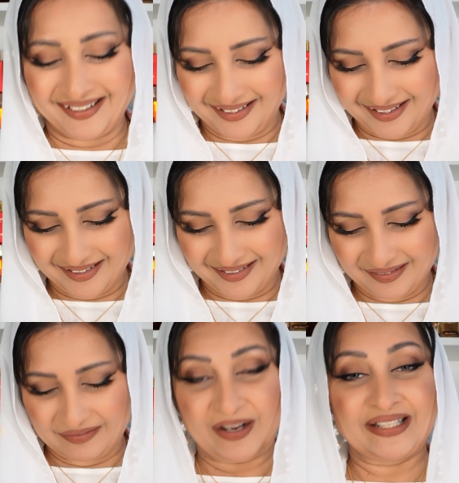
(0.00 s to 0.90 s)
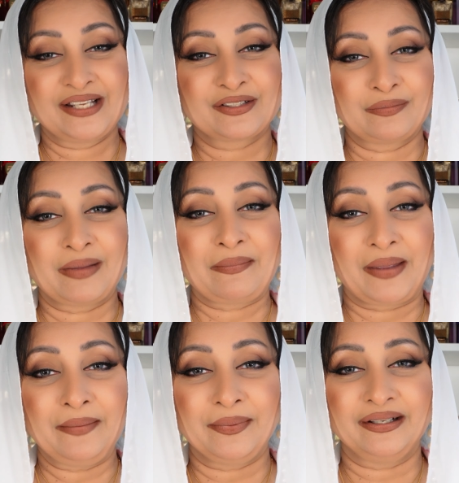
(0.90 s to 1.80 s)
the ratings on my
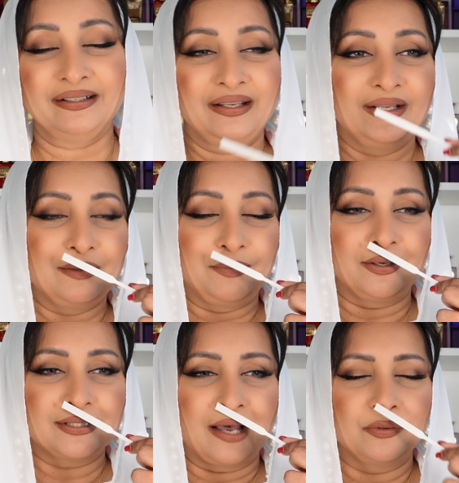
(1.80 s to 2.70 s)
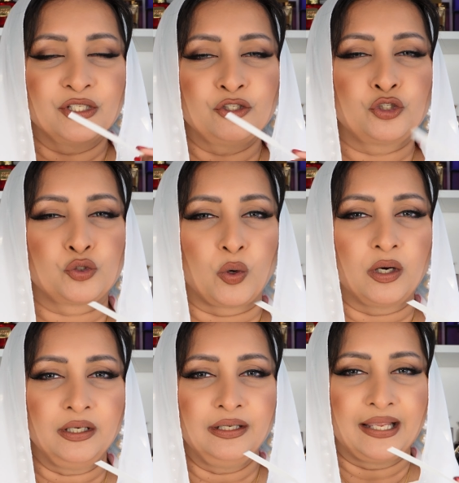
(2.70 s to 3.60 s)
paper because I wasn't
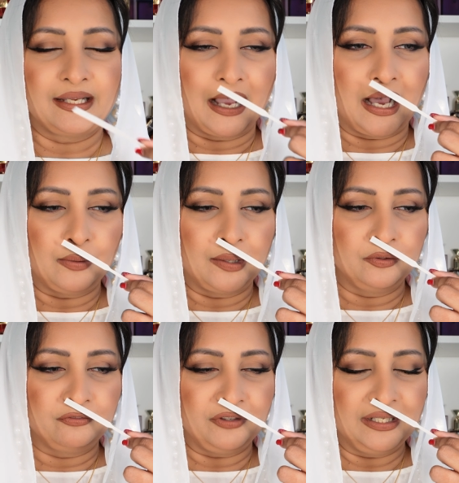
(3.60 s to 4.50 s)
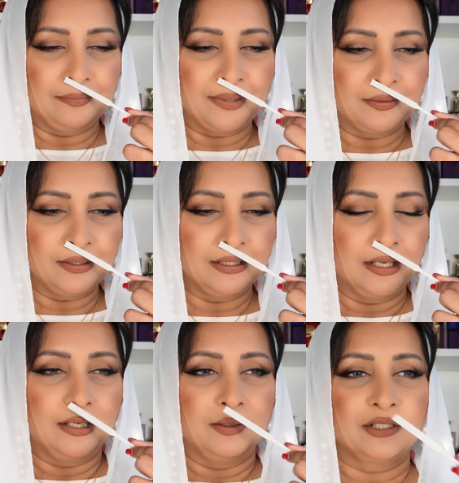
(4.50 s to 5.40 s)
sure like how I would feel about it,
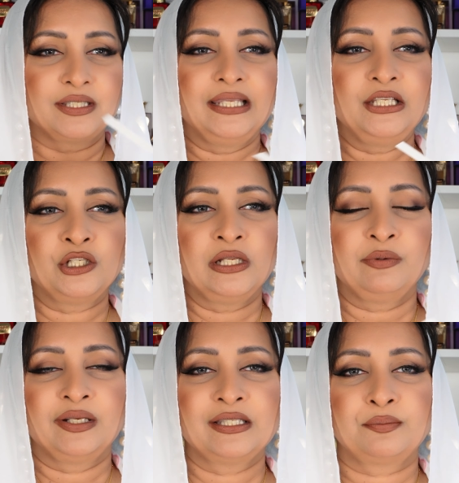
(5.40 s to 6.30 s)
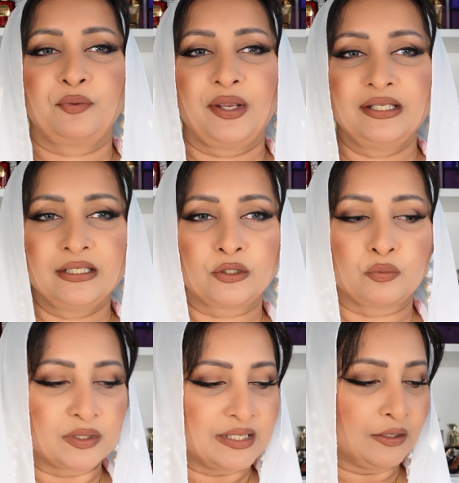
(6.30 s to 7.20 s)
because initially when I sprayed it, it
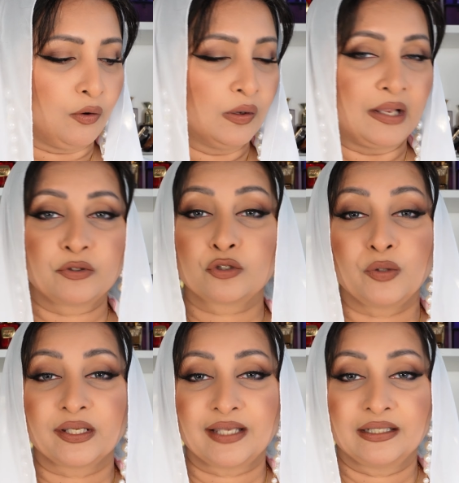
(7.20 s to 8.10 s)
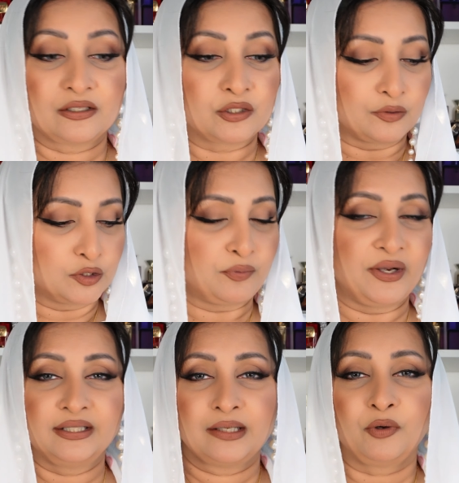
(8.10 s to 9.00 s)
was like all I was too excited, so I was
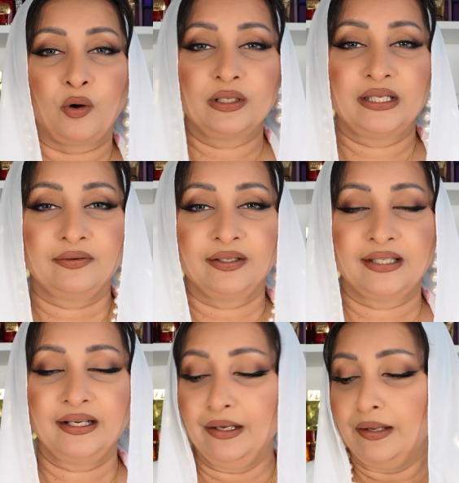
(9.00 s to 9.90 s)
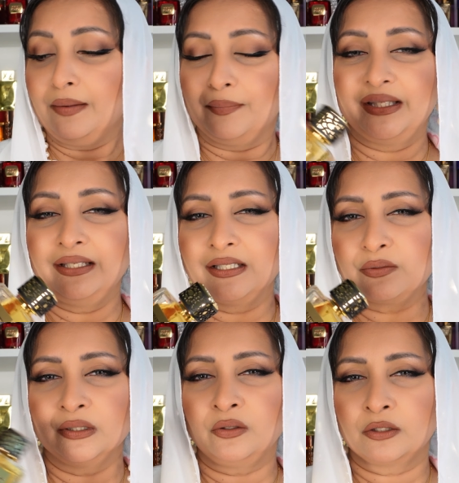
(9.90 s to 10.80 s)
spraying them all here and there. But then this
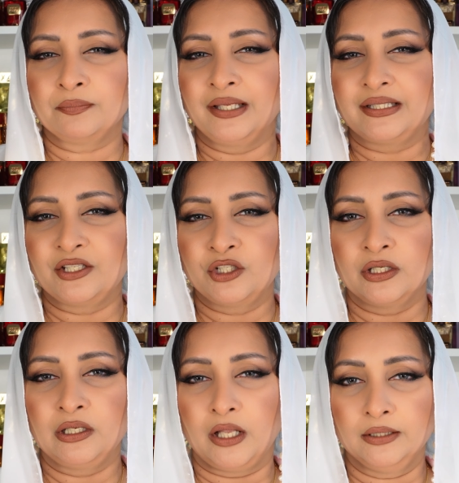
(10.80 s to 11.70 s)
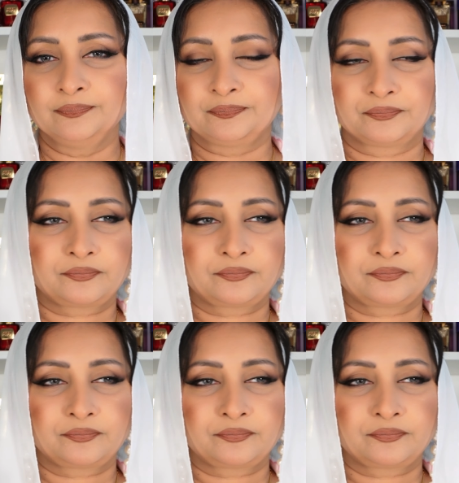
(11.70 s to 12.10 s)
one caught my attention a lot,